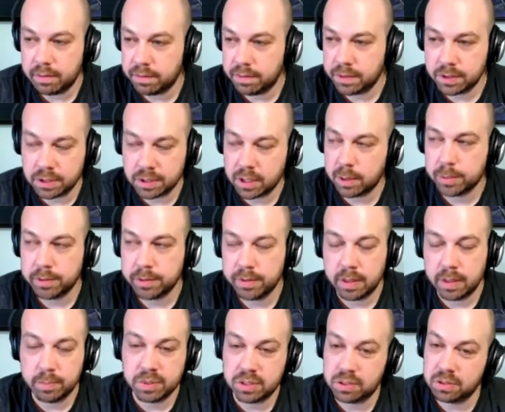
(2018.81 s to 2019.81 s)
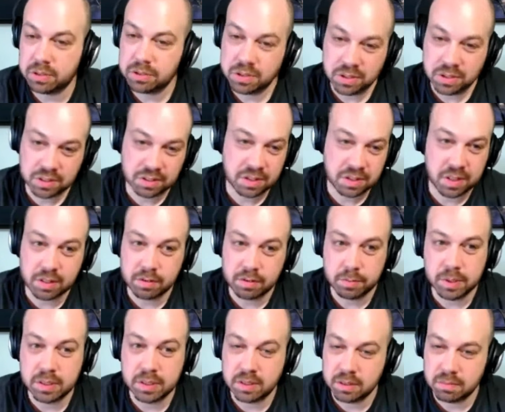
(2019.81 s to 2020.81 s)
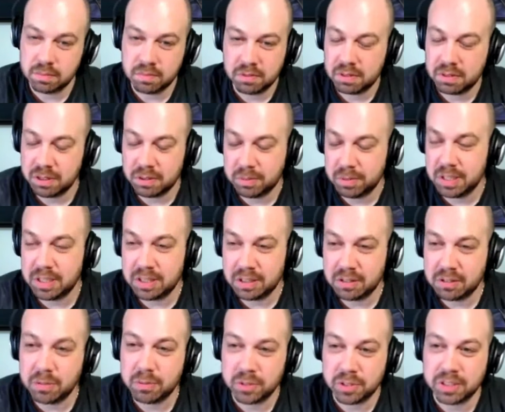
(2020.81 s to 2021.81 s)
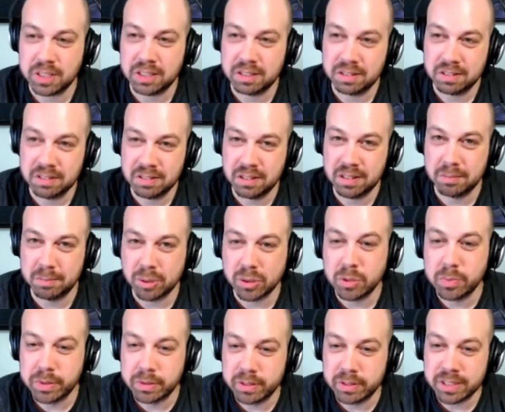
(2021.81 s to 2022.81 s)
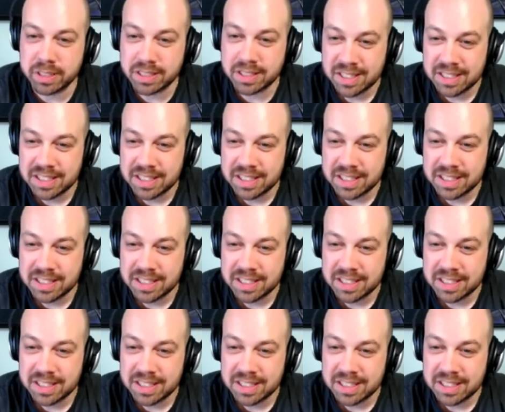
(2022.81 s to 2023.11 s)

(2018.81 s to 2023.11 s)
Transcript: first couple of episodes, there have been some. I mean, they're almost like a blooper